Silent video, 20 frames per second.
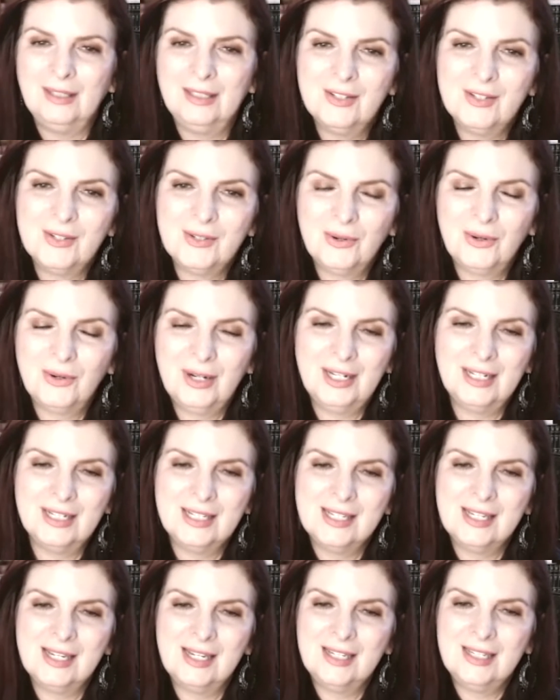The story
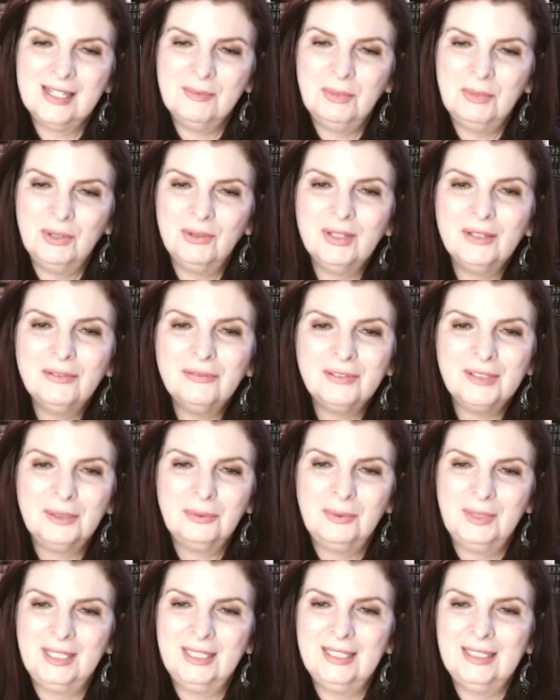is beautifully
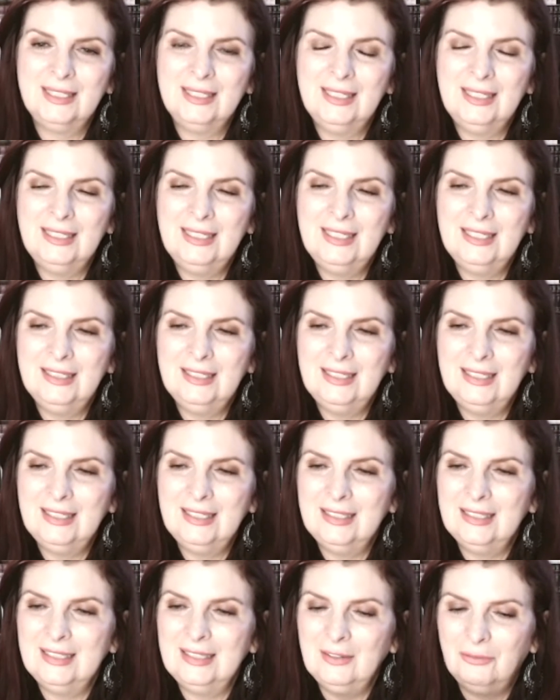written,
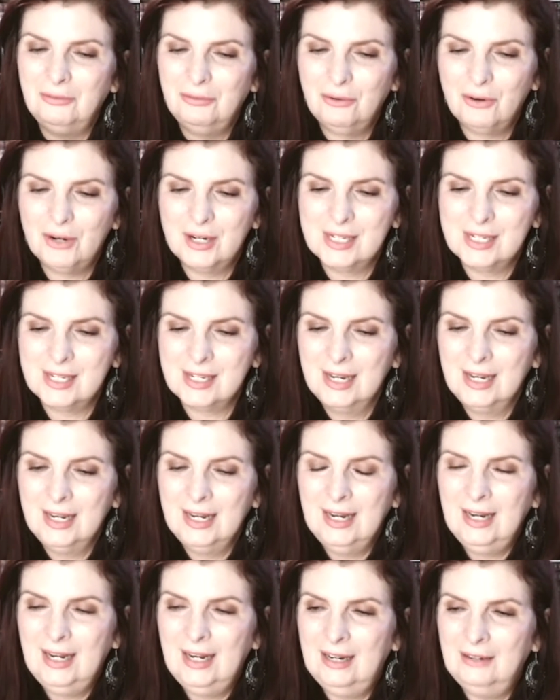and of course,
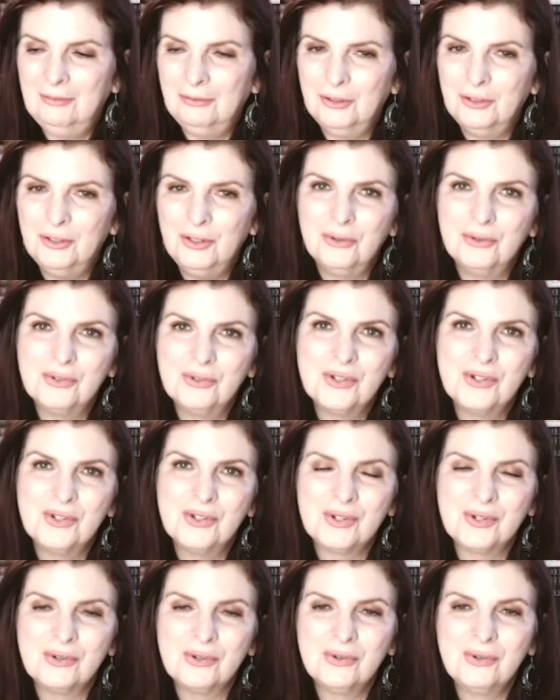for
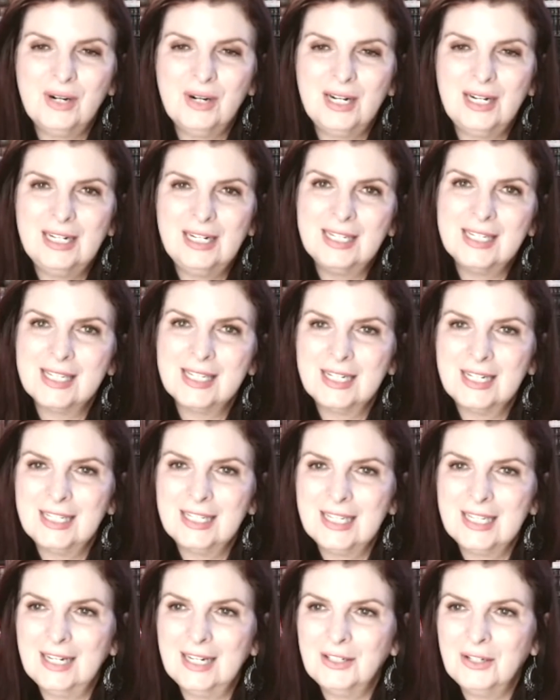those who are listening
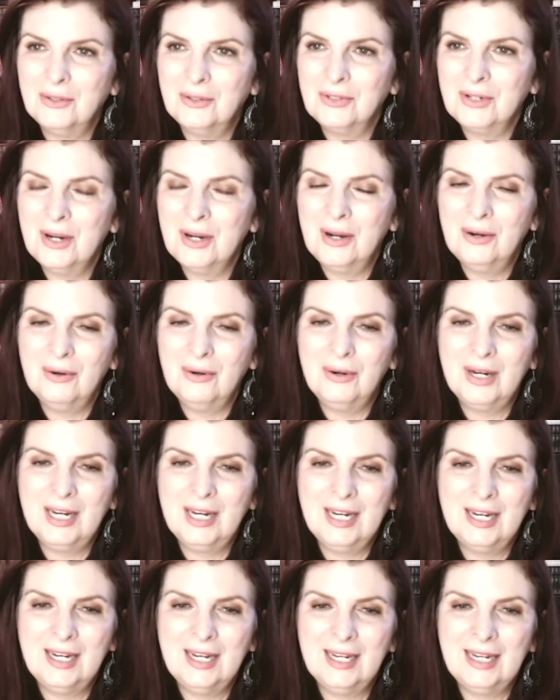that don't know,
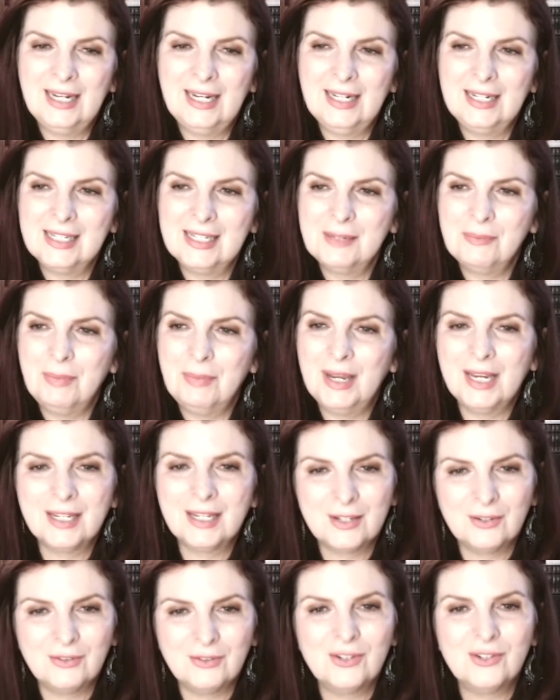it is
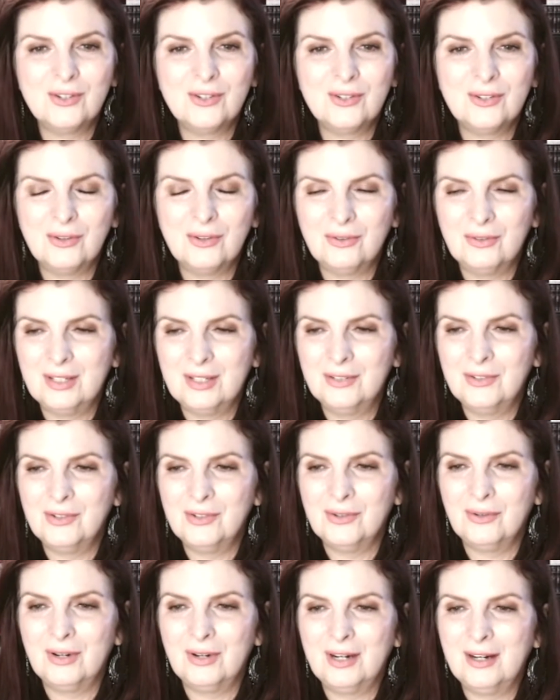based on the
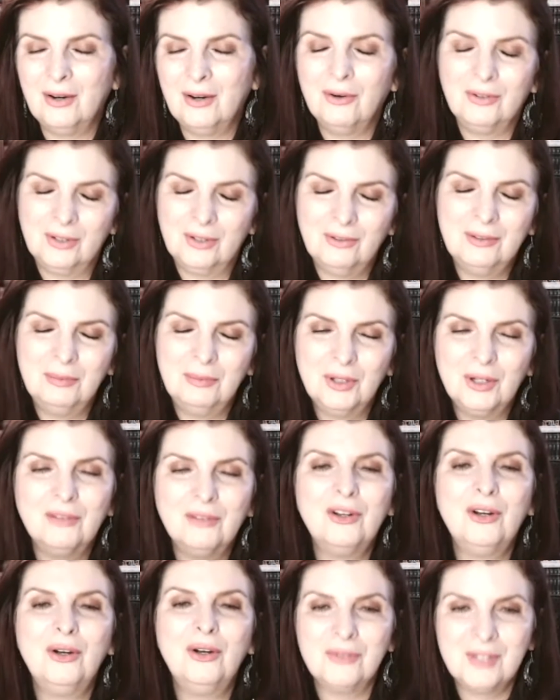story on the book of
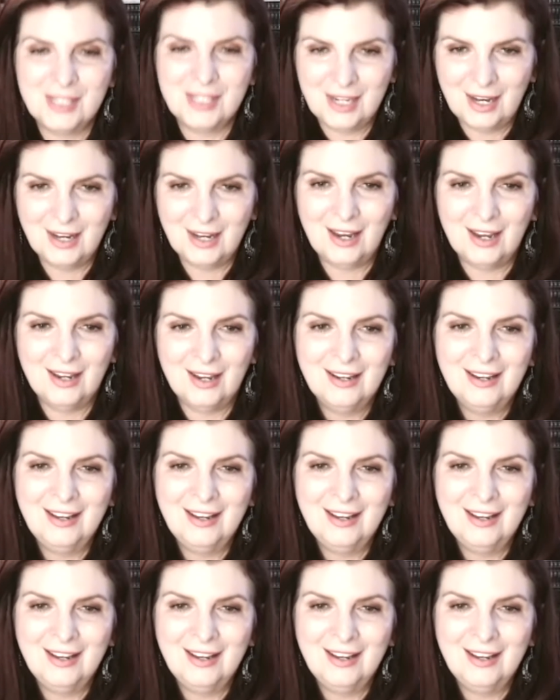Hosea,